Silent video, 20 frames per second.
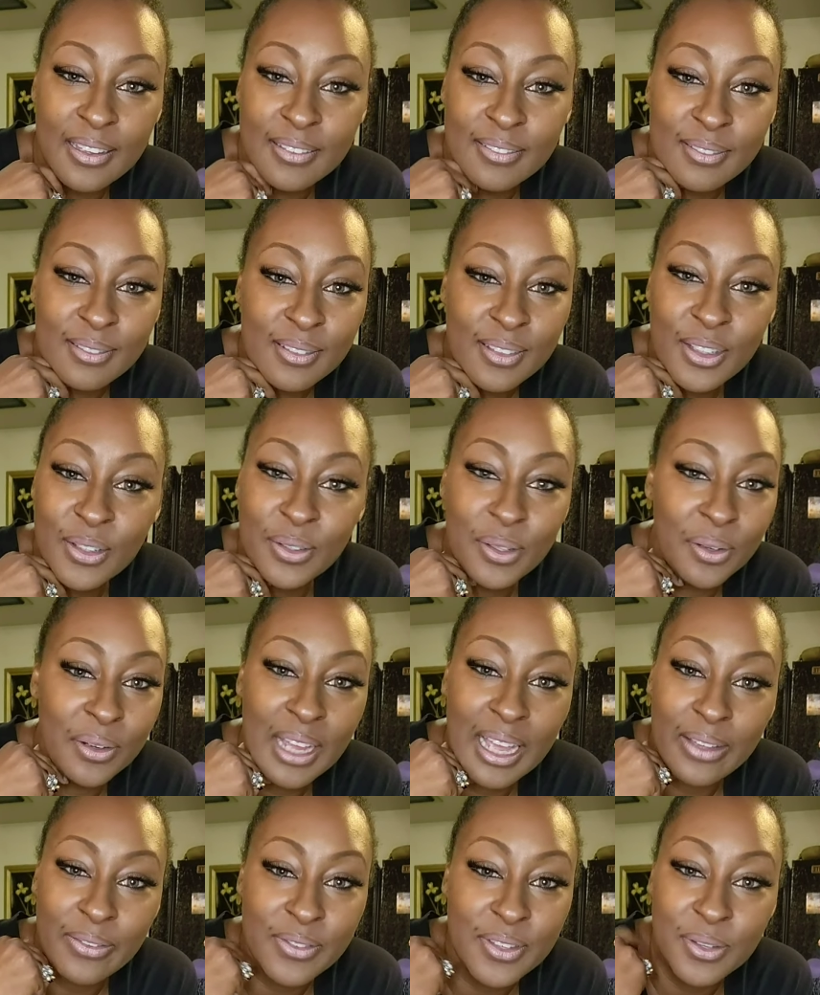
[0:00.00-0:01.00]
You don't have
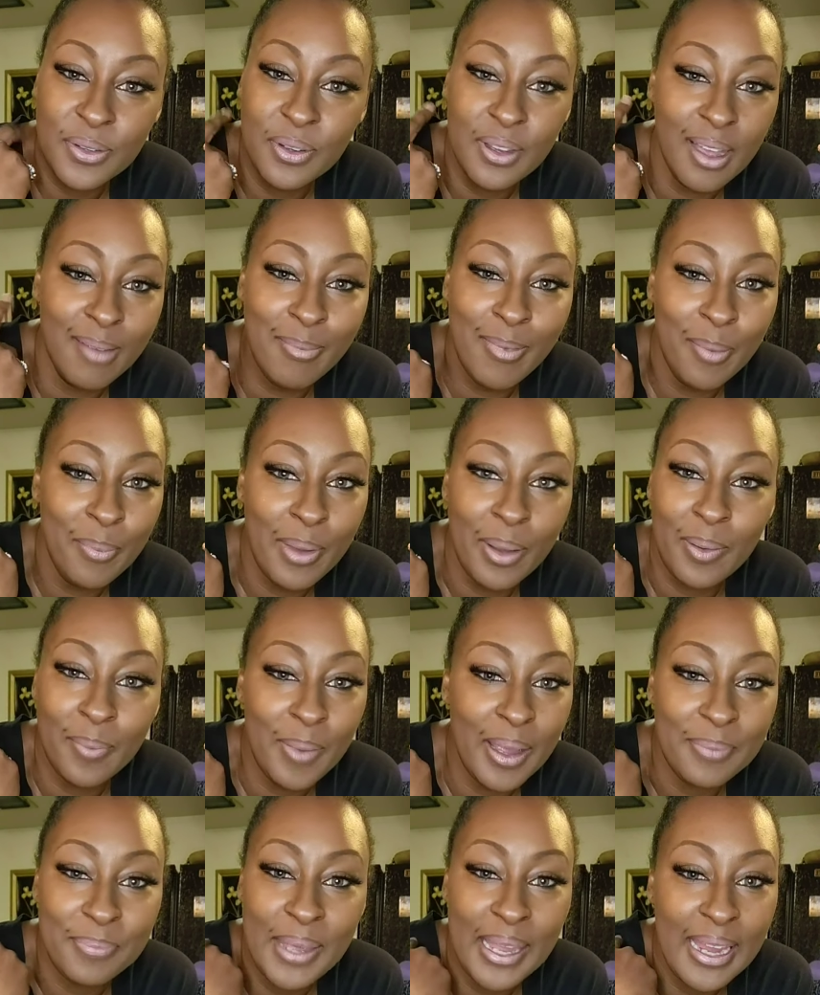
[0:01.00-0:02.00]
to come on my
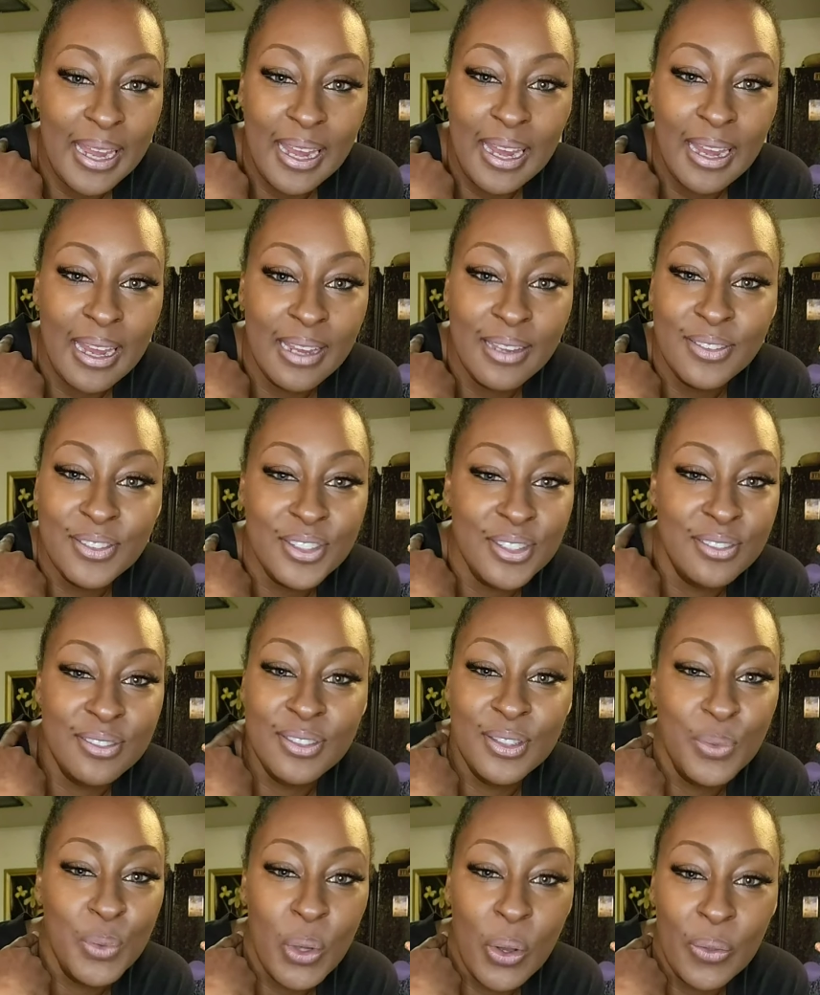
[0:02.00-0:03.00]
page and do
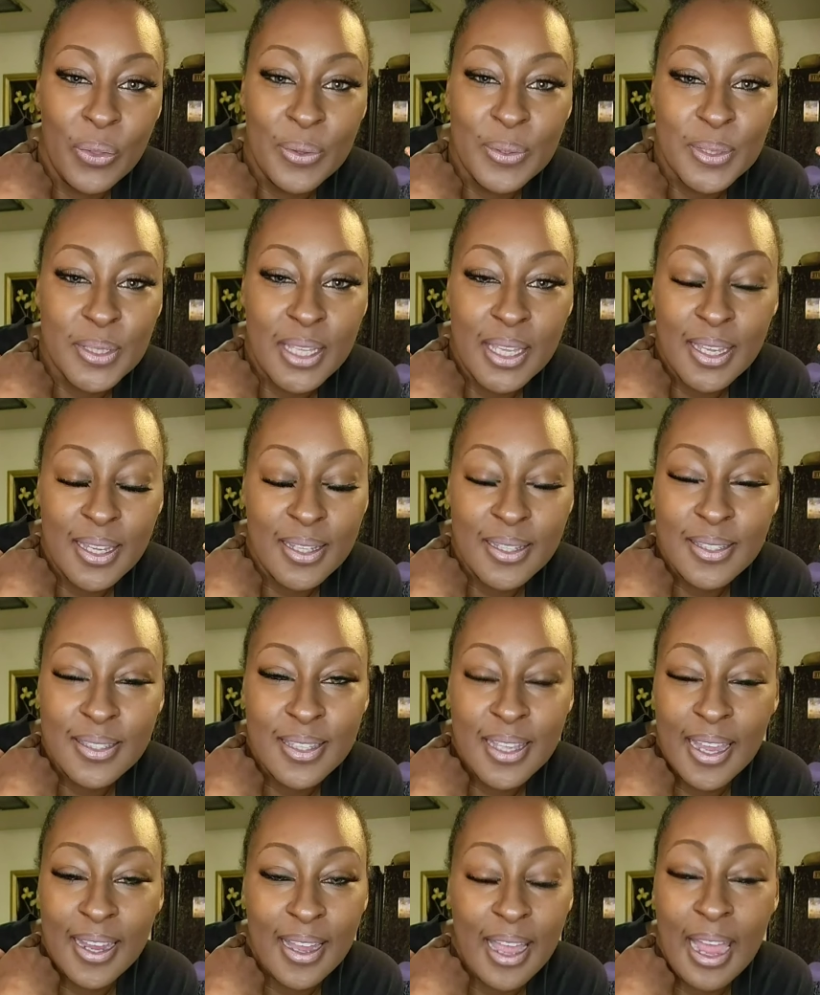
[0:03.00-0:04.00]
all those things. Like,
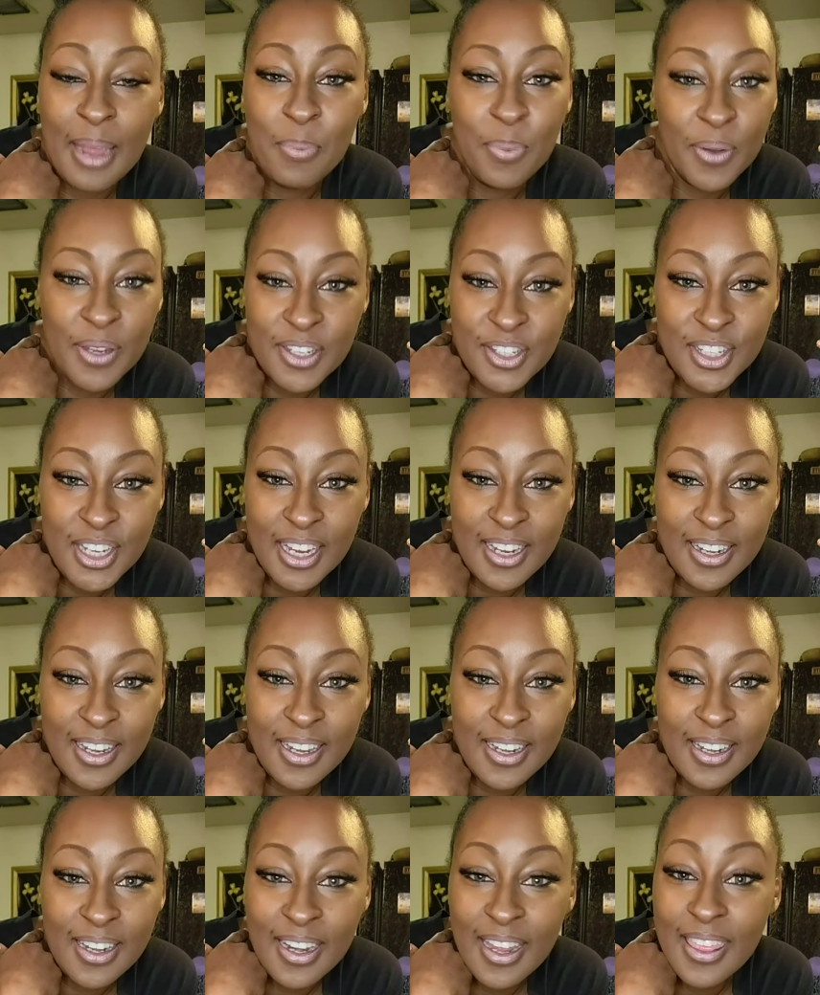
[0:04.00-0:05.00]
I appreciate it.
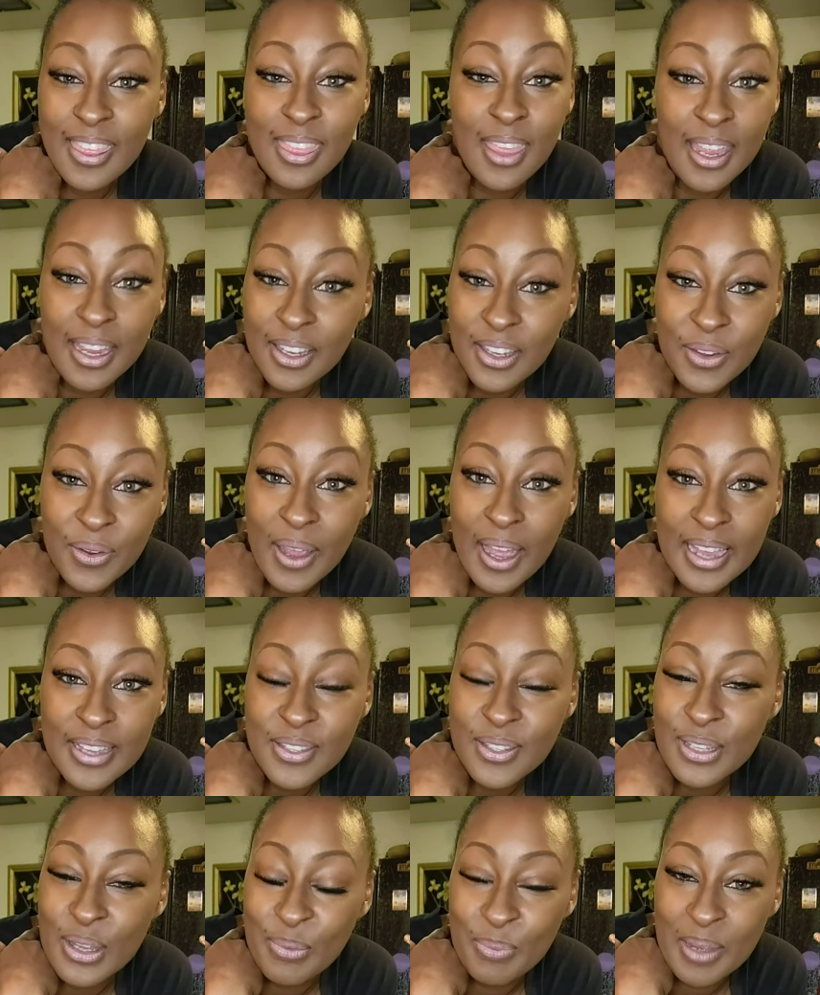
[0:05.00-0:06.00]
Thank you guys so
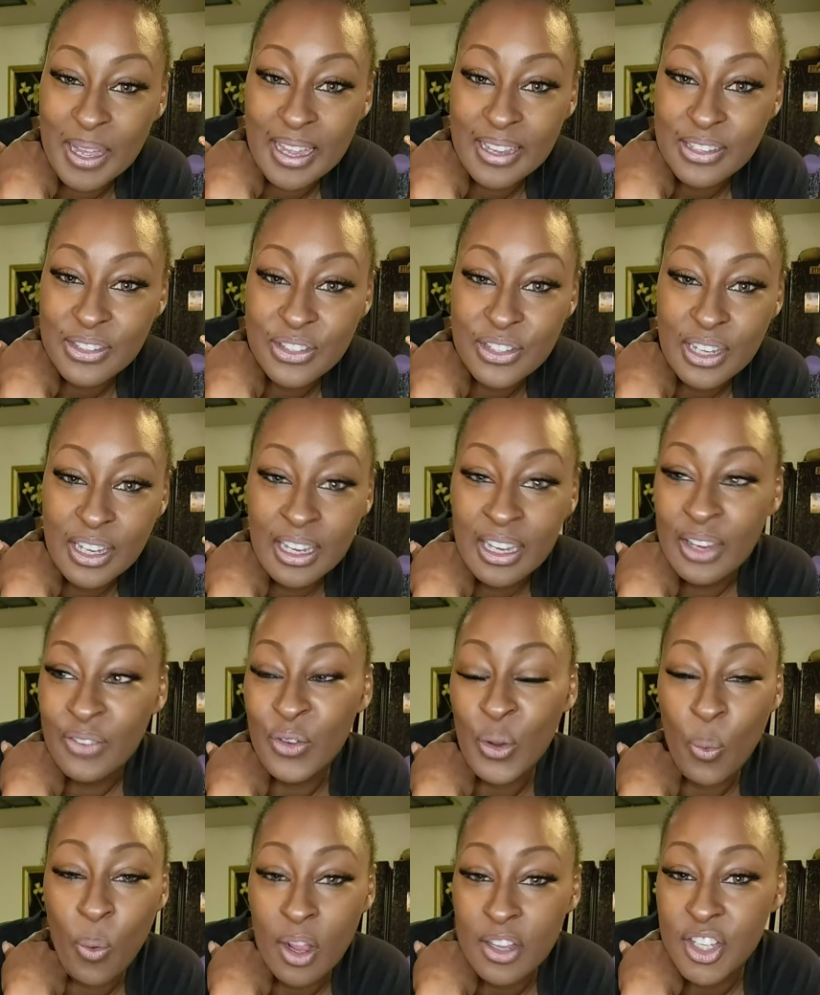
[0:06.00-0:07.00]
much. If you're
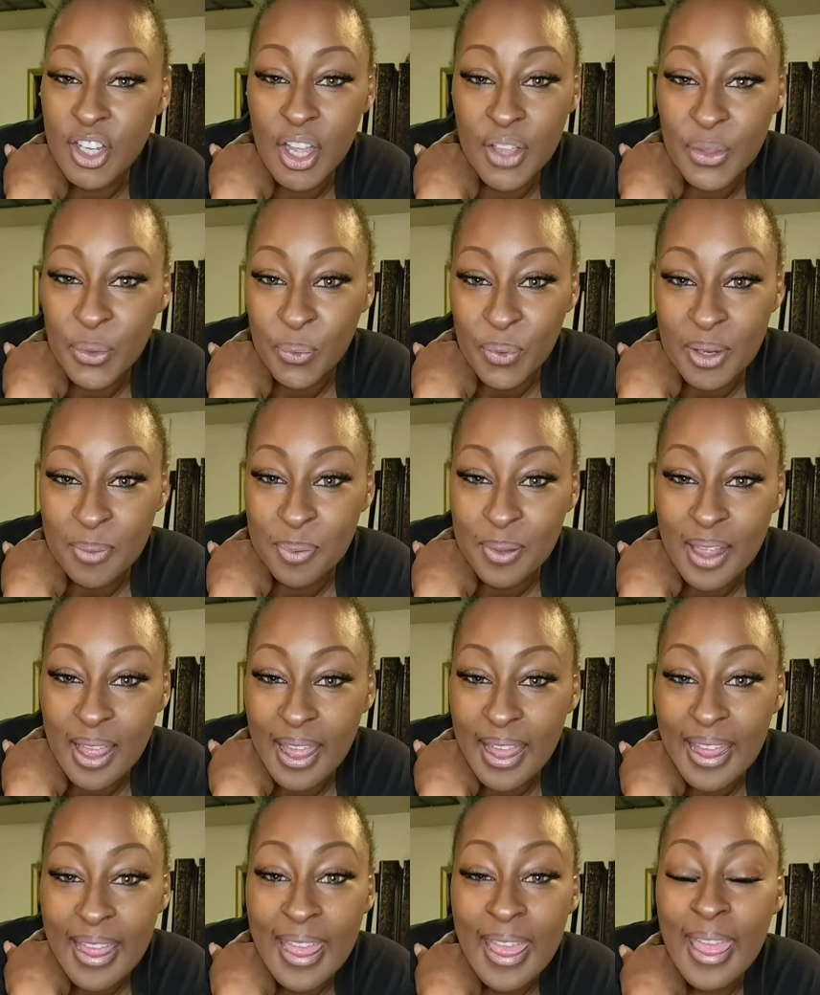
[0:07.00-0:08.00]
watching on the replay,
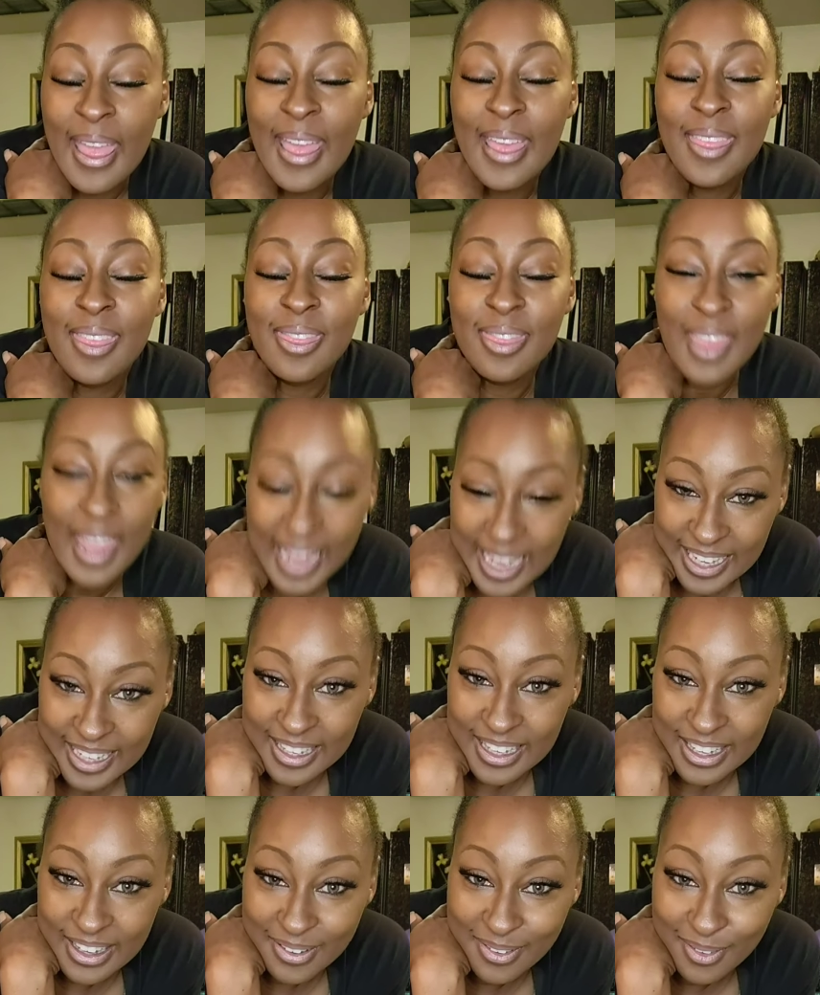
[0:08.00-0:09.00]
thank
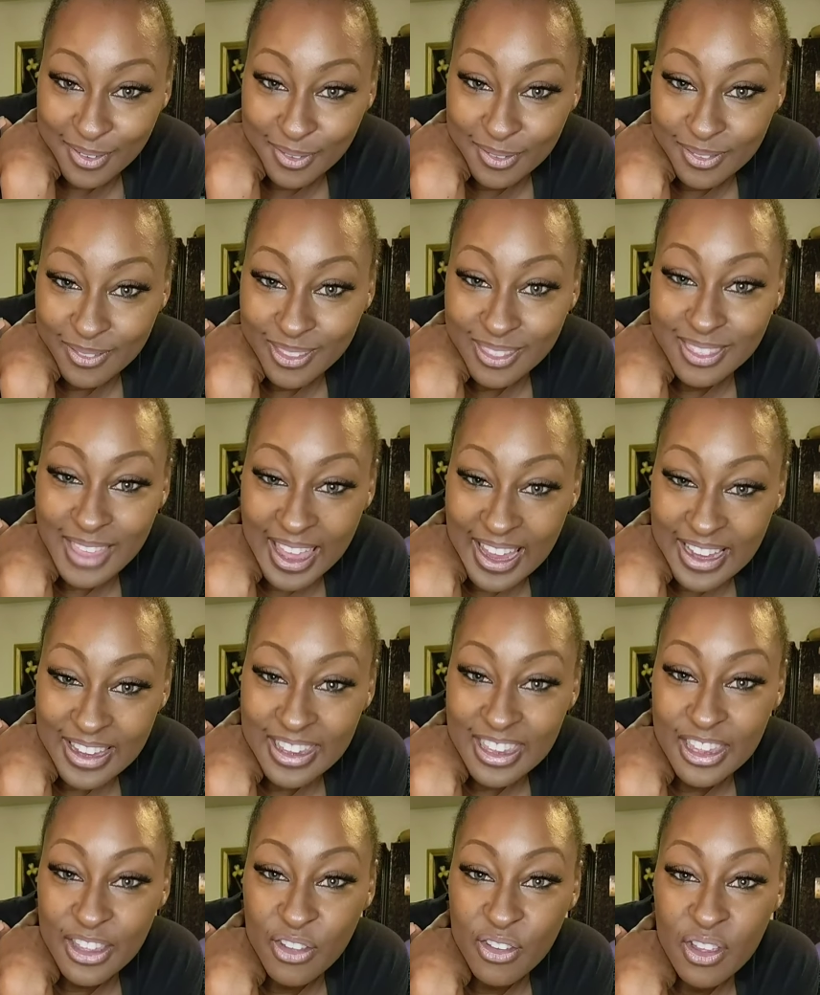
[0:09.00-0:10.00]
you. Thank
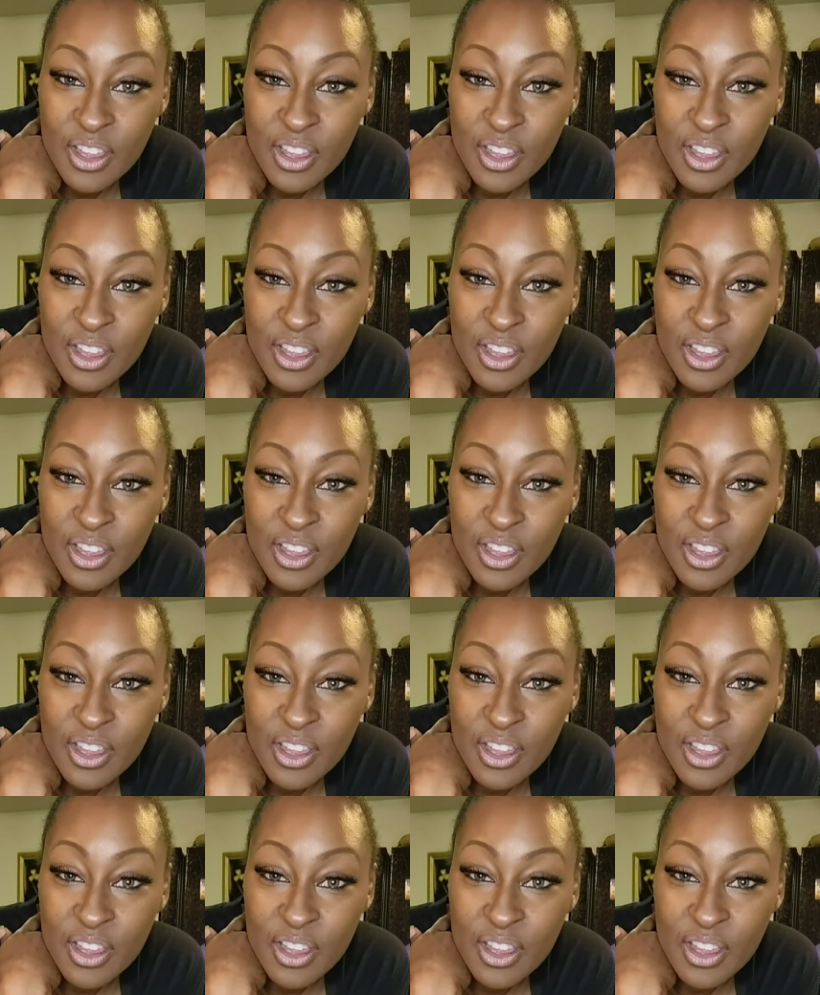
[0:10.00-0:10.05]
you.